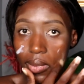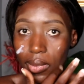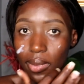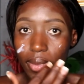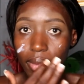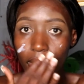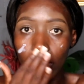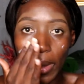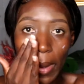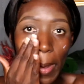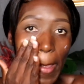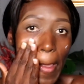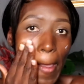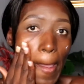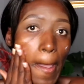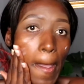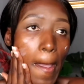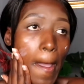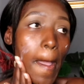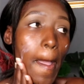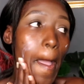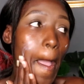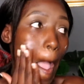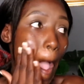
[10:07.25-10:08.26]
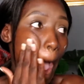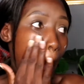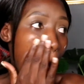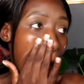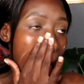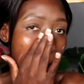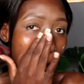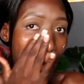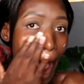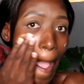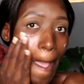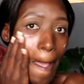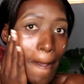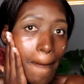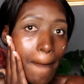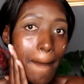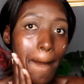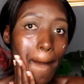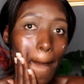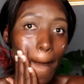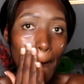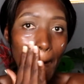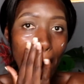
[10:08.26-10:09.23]
Like, it just have a lot of
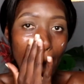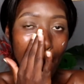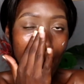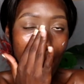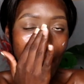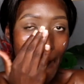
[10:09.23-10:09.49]
problem for me